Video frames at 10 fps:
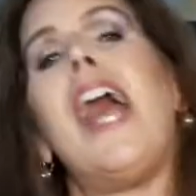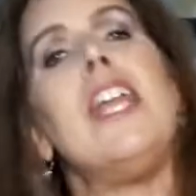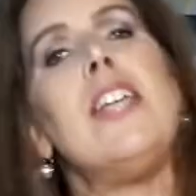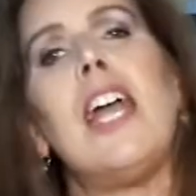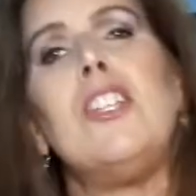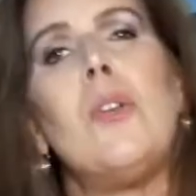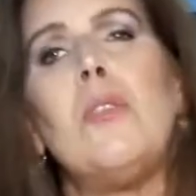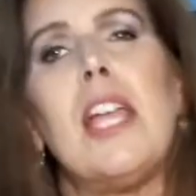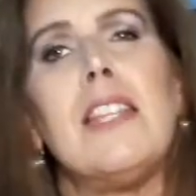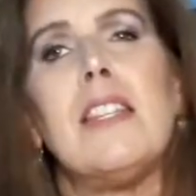I
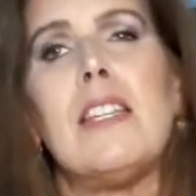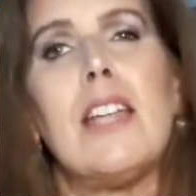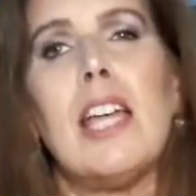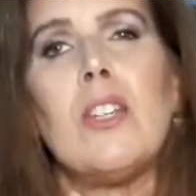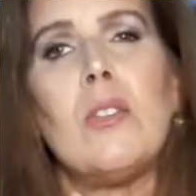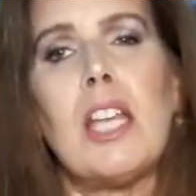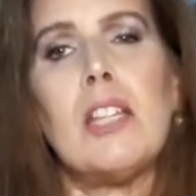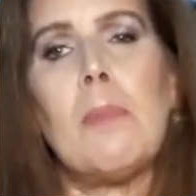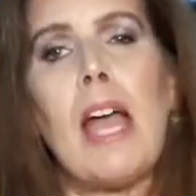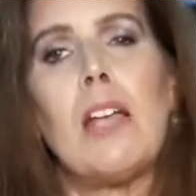don't like
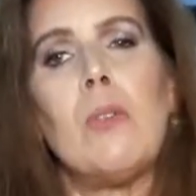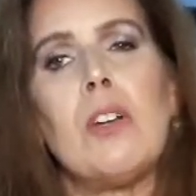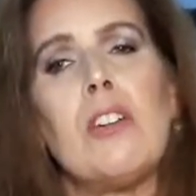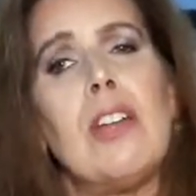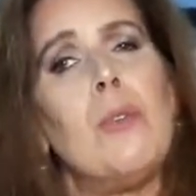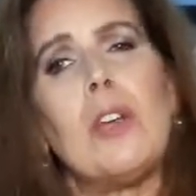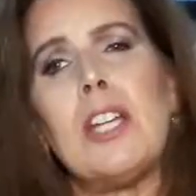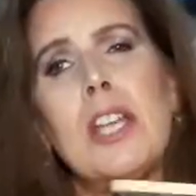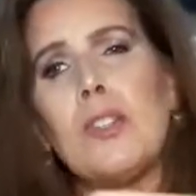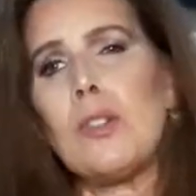the bag
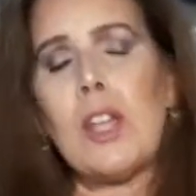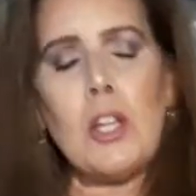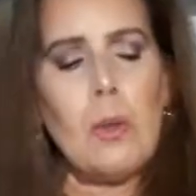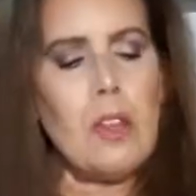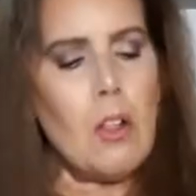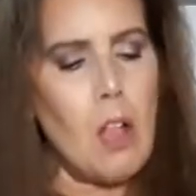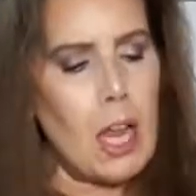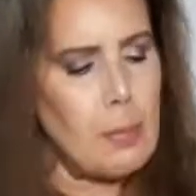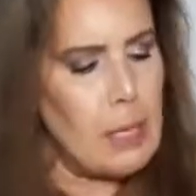organizers. I know that a lot of